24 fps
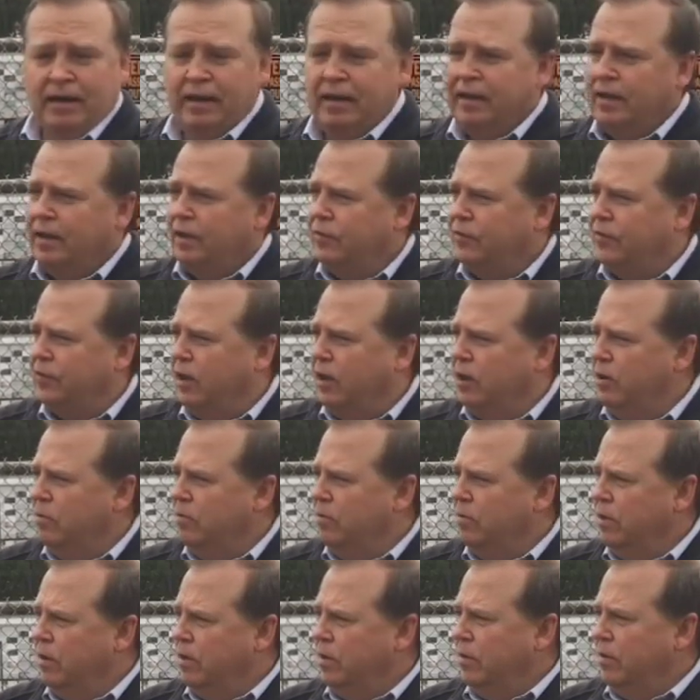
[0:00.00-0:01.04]
So
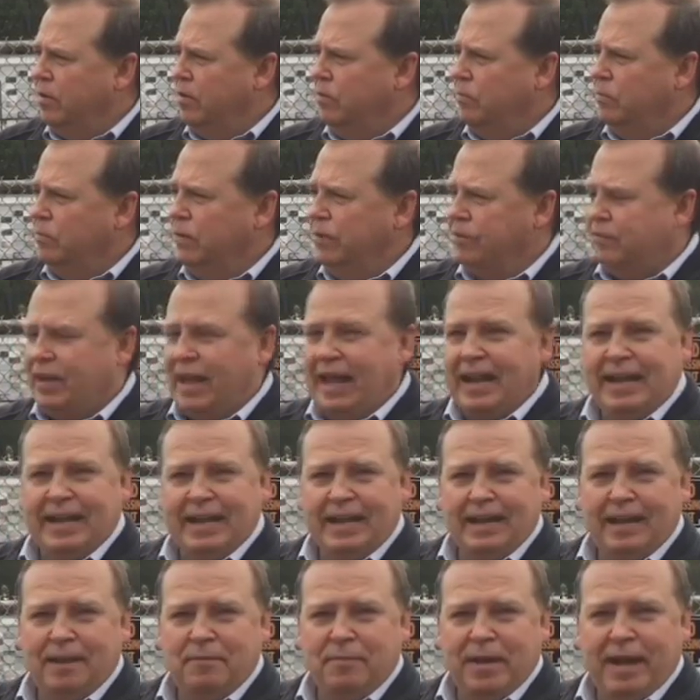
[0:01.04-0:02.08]
we're
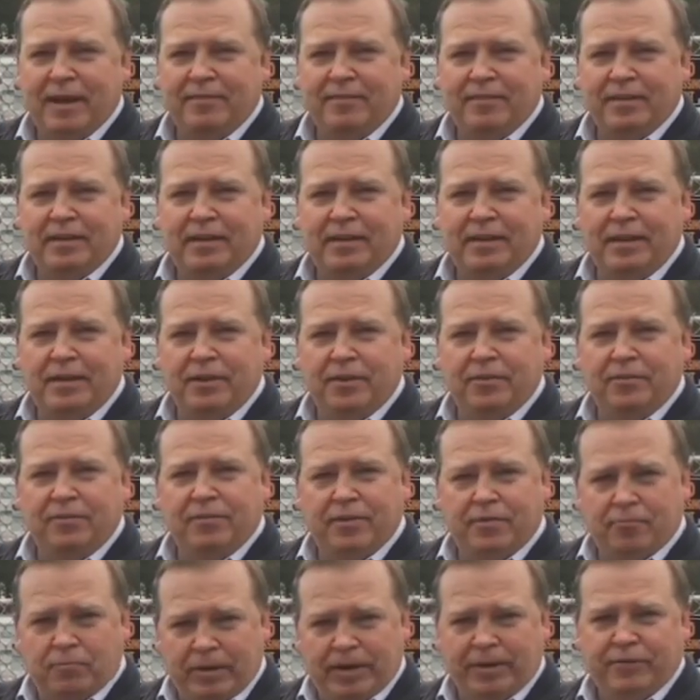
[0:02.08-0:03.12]
taking and basically
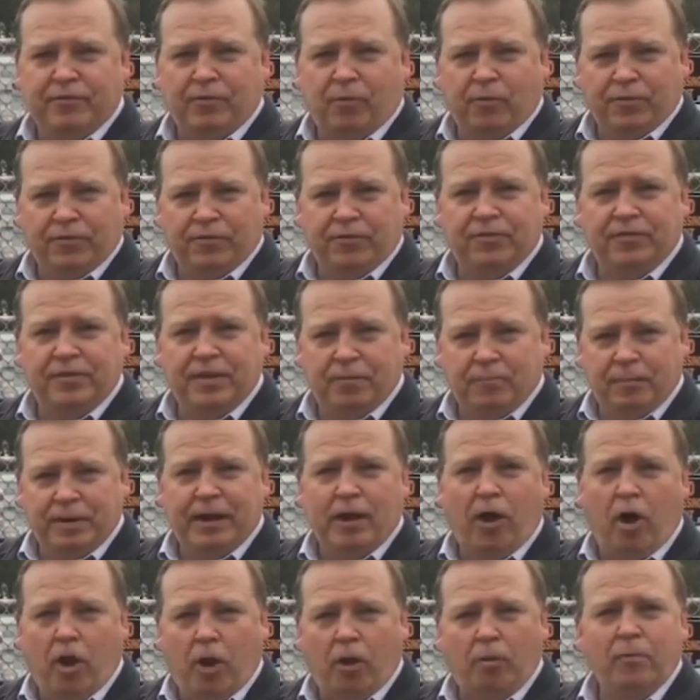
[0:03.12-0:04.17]
using resources that
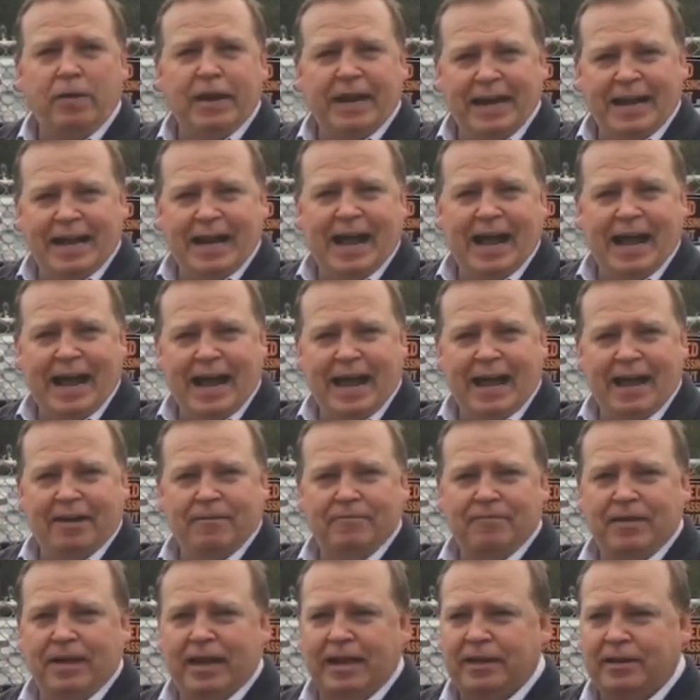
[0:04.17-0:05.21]
we already have